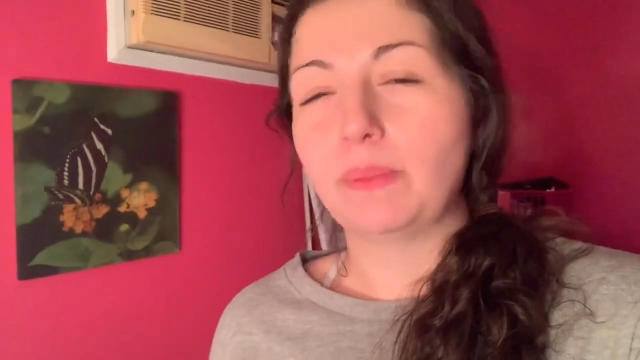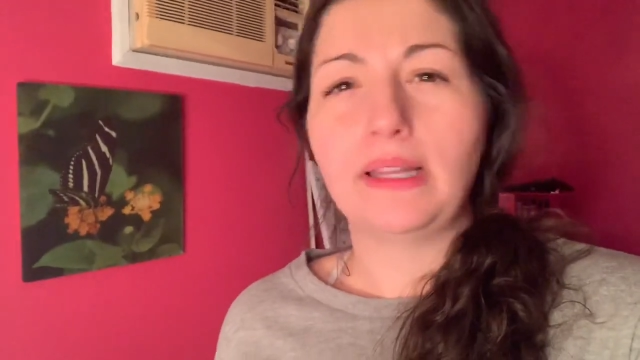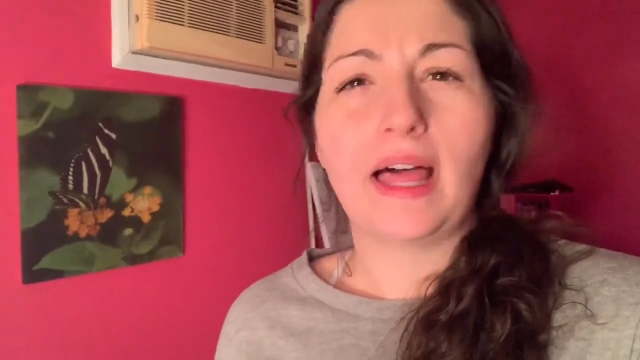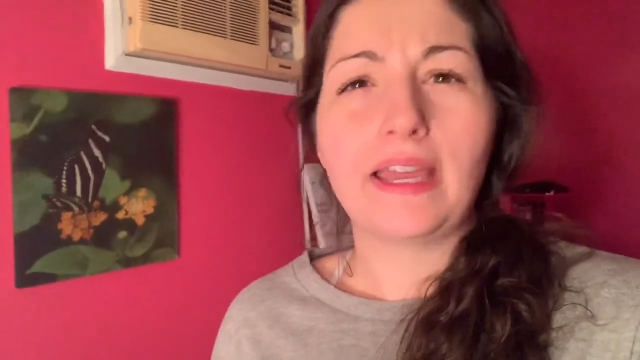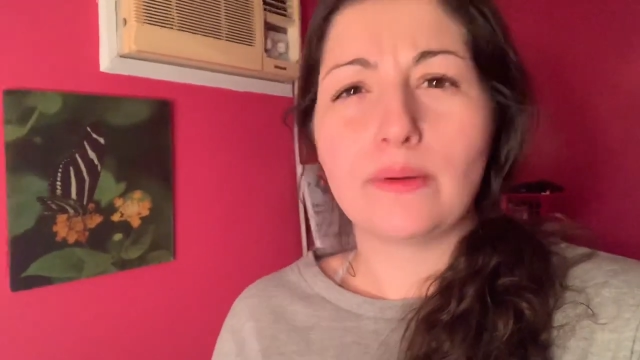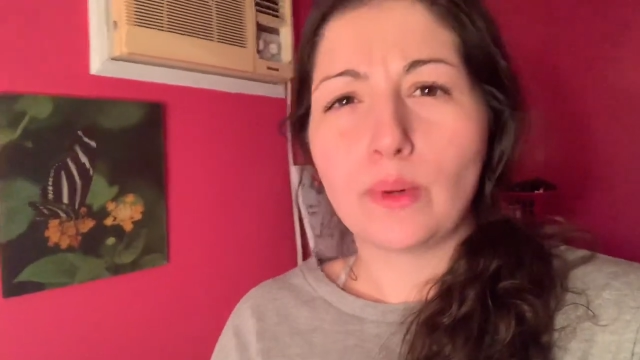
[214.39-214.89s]
But
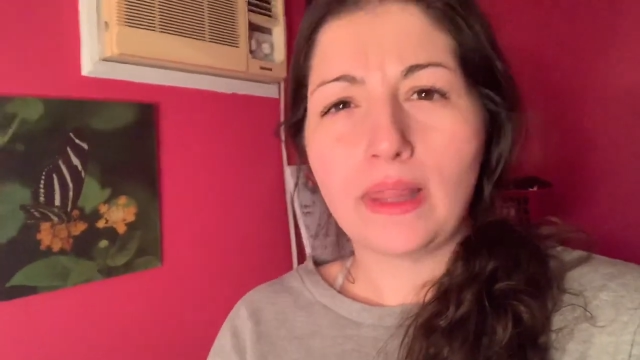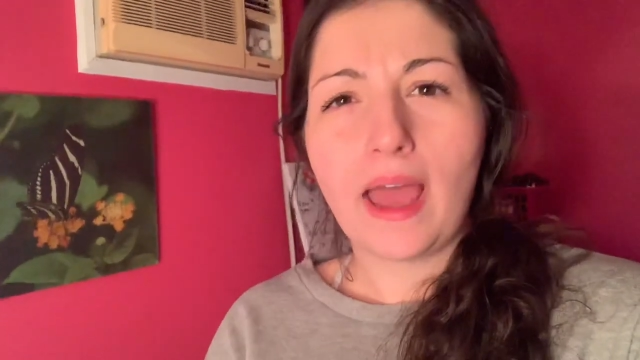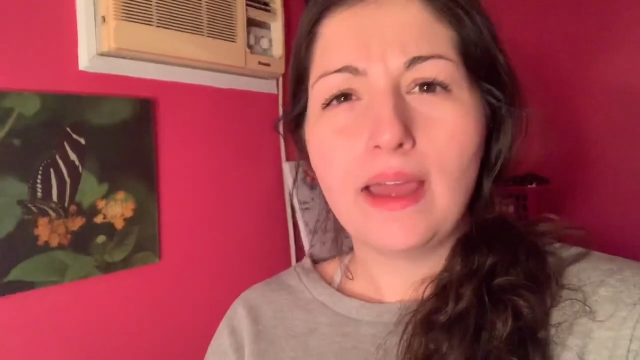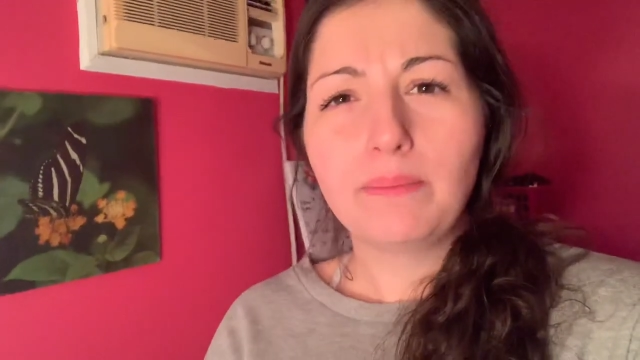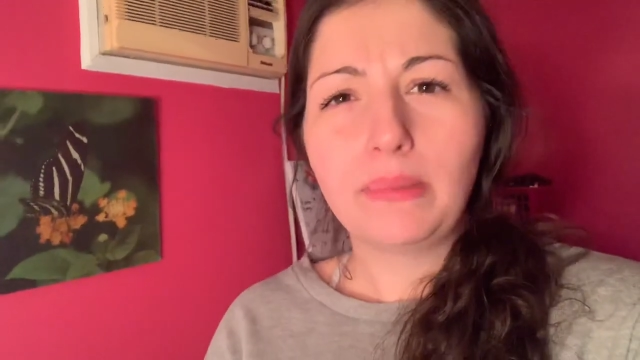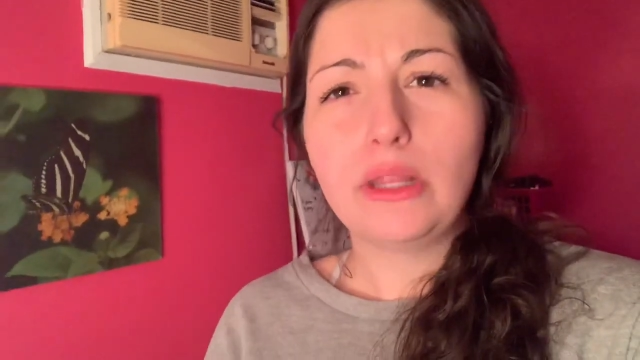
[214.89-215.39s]
like, would
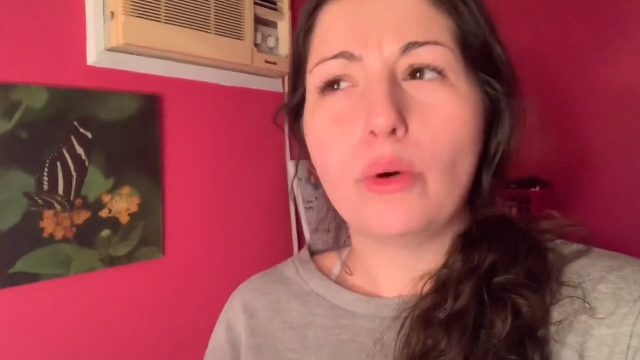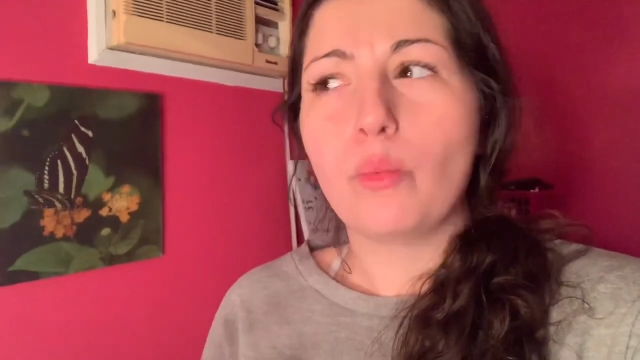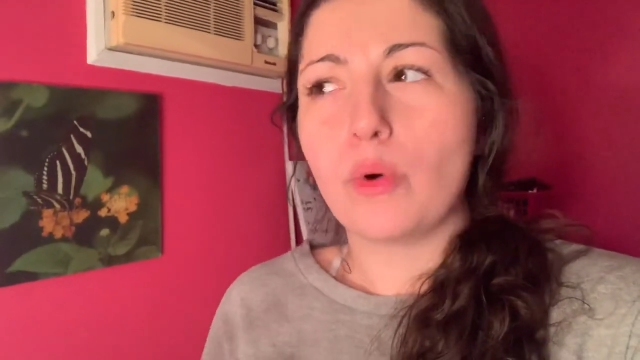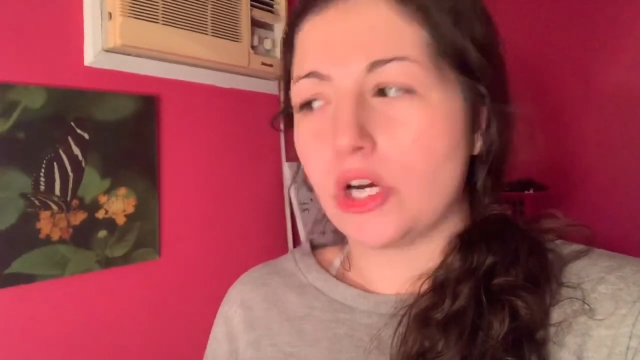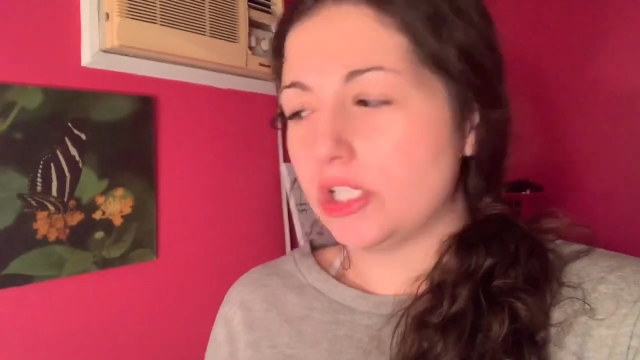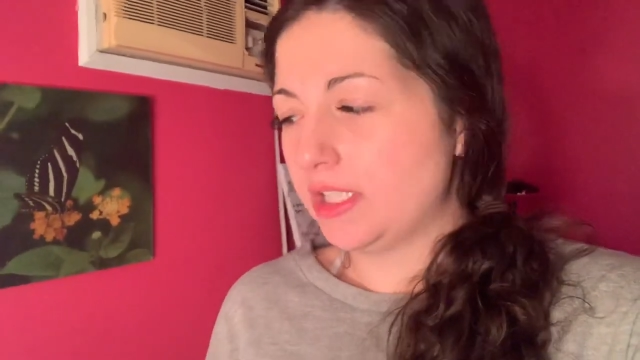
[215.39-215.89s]
that be the
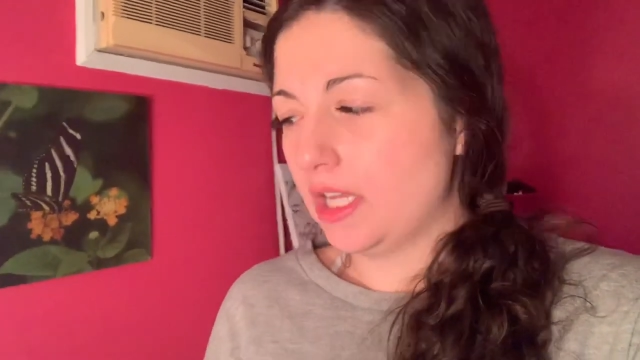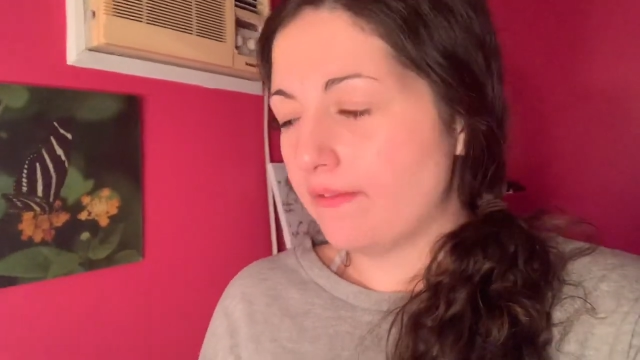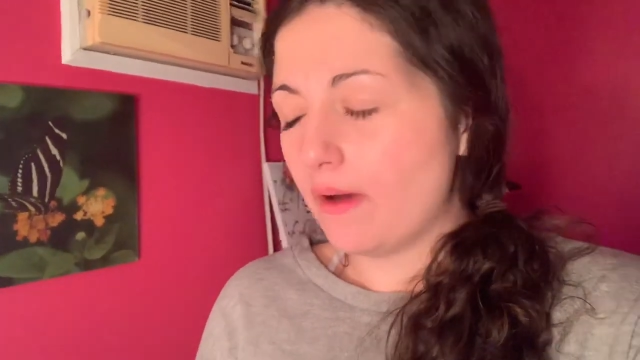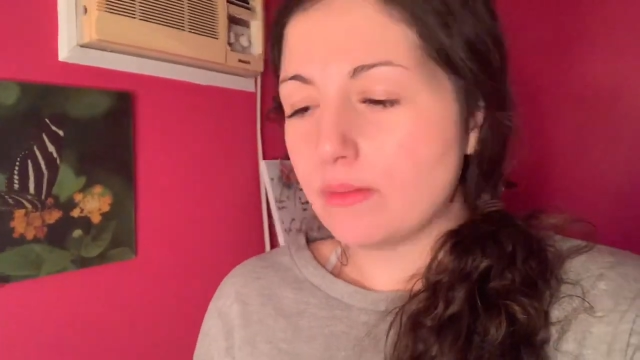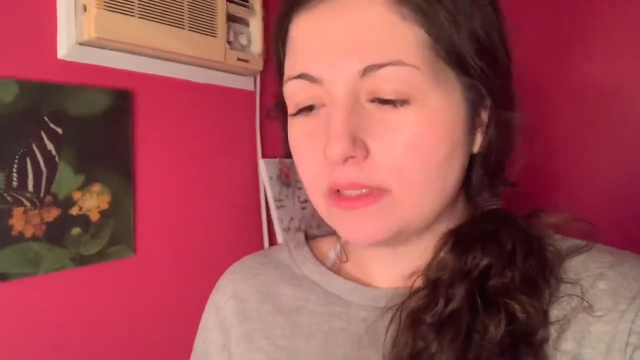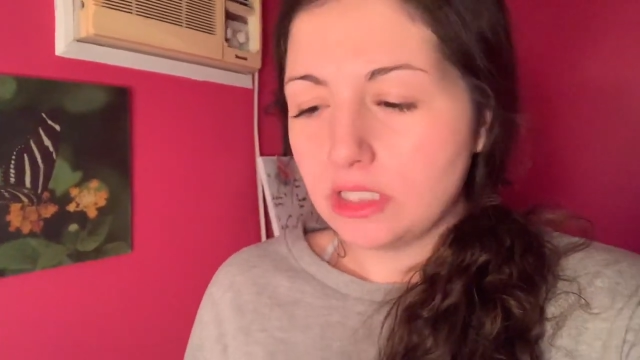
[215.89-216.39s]
worst thing if
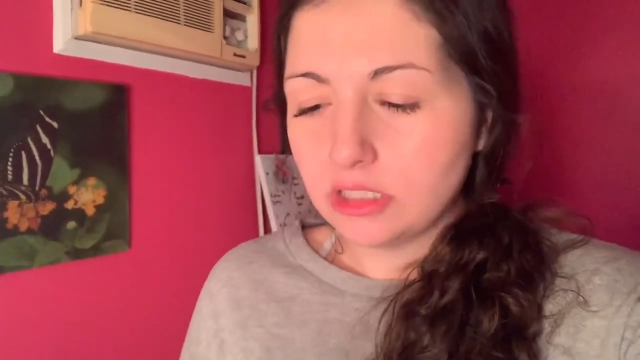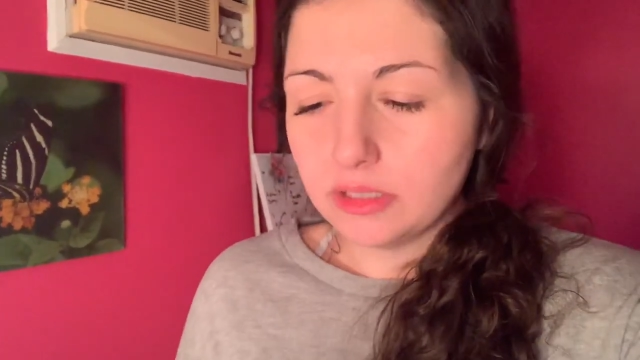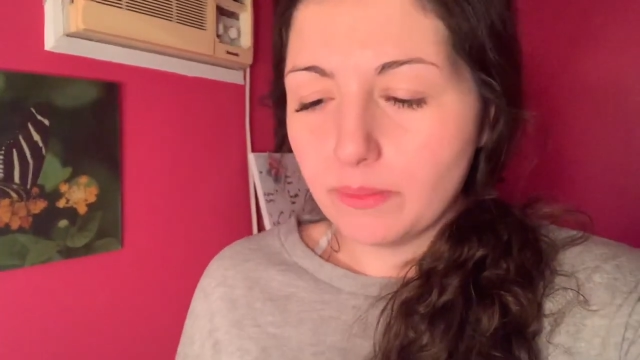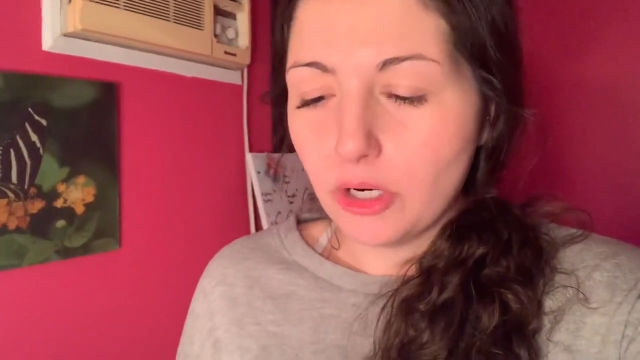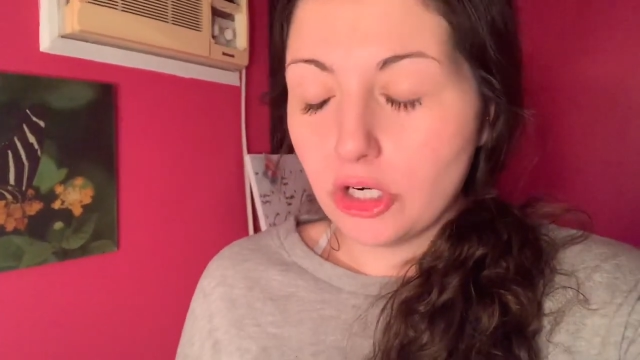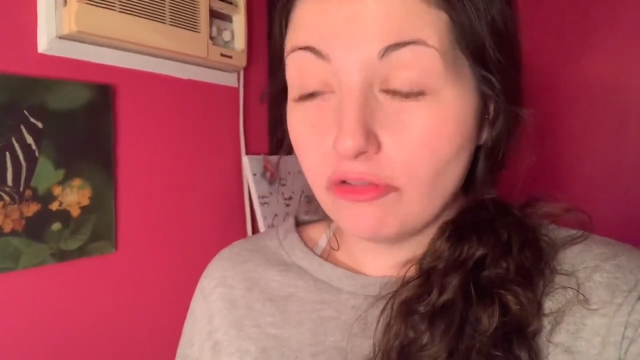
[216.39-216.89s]
I was killed
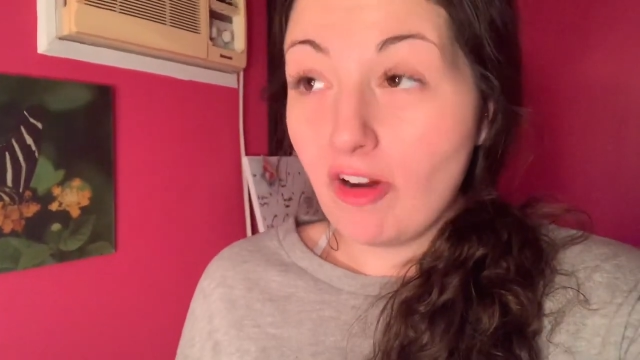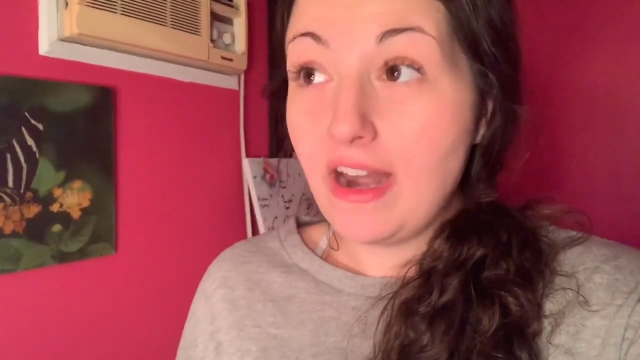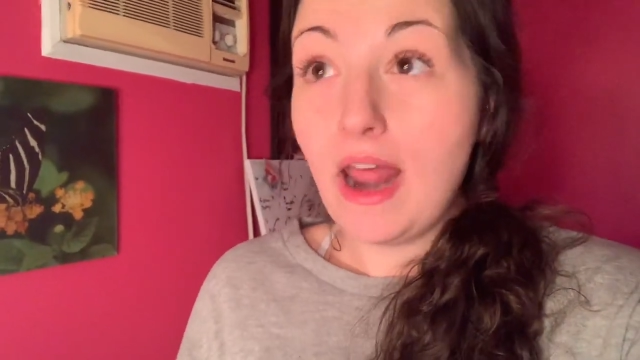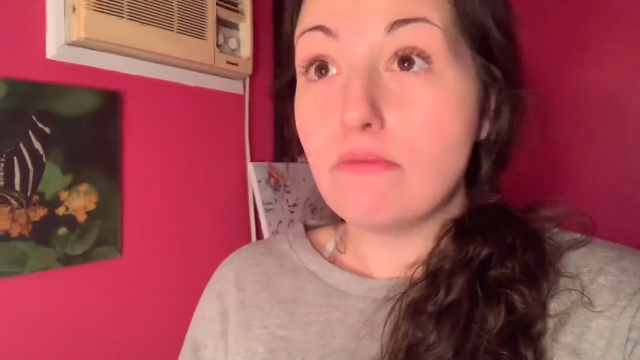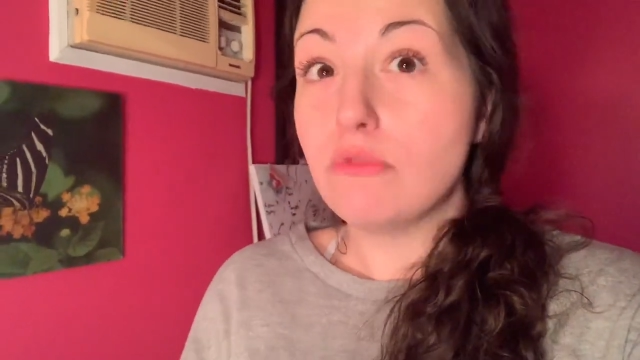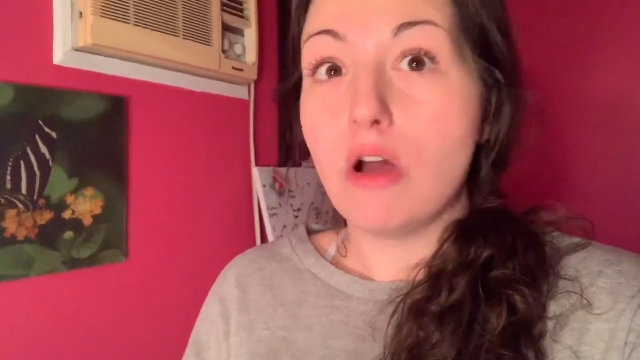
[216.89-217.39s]
and murdered right
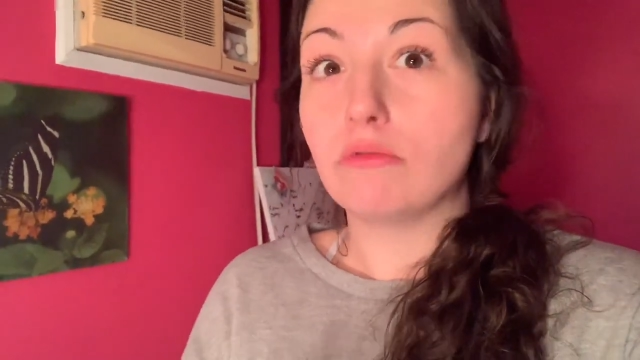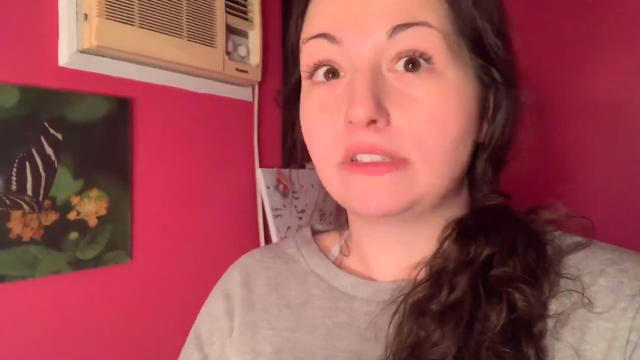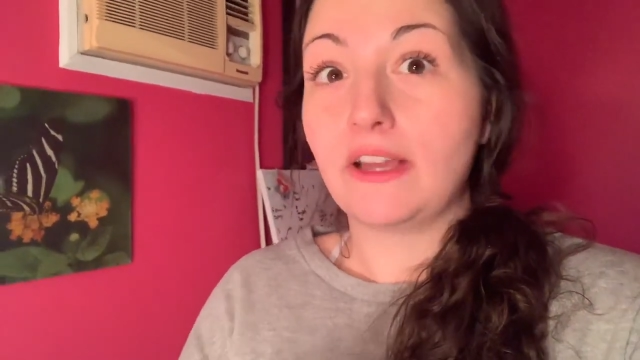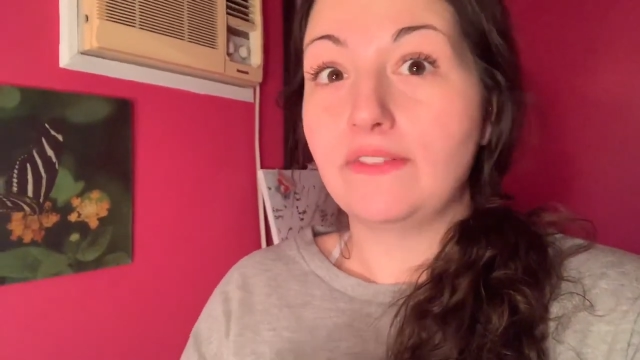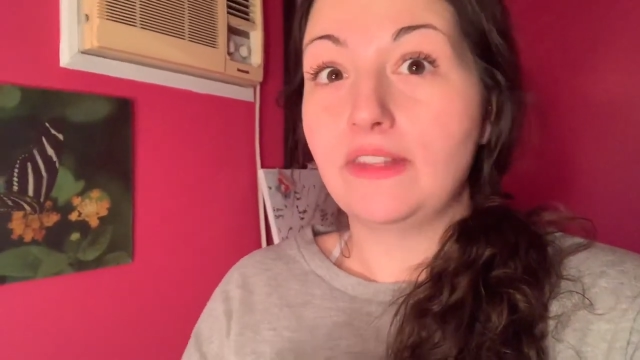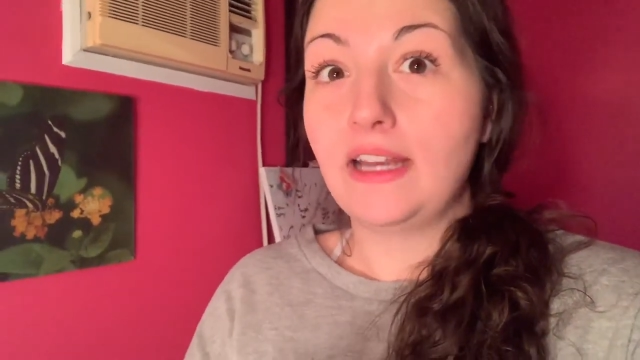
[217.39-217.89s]
now? No,
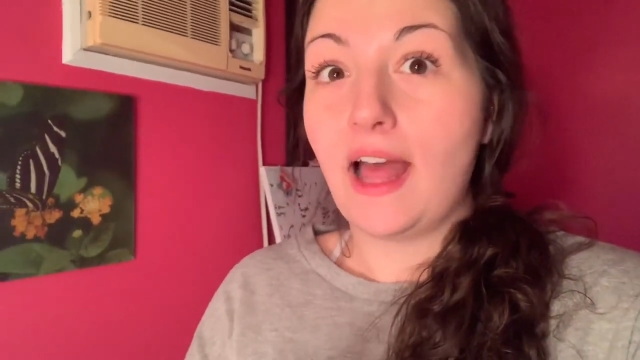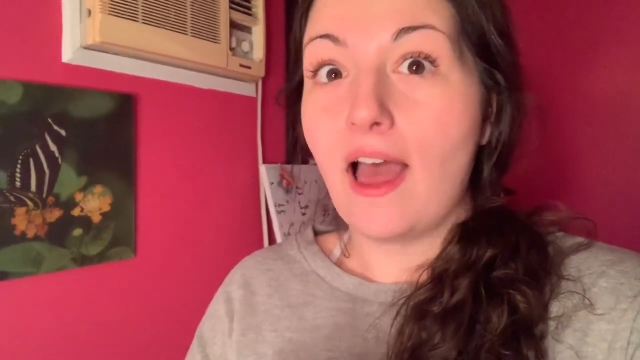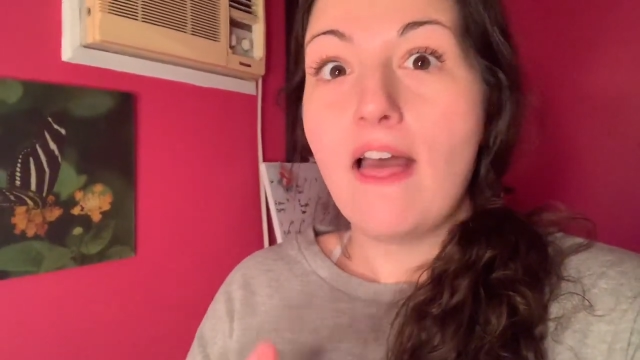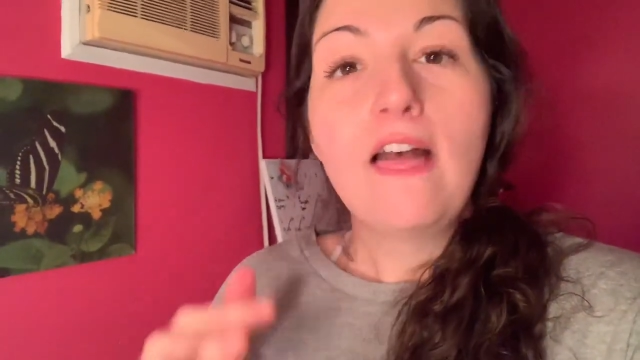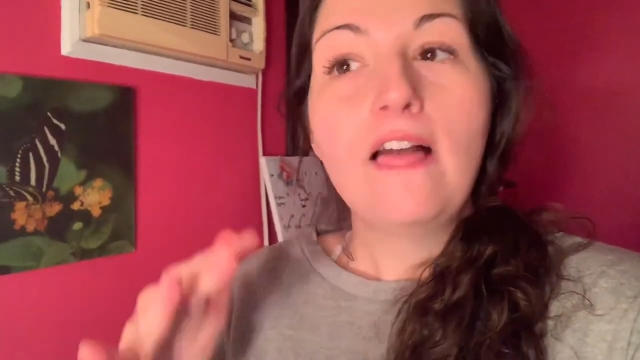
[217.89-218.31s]
definitely not.